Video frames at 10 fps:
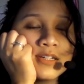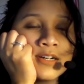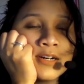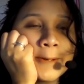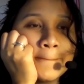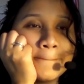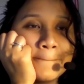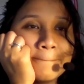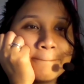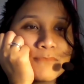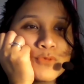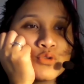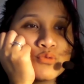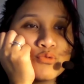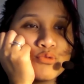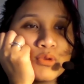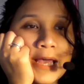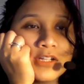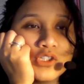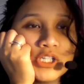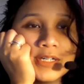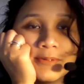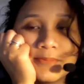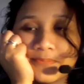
um, two lecture?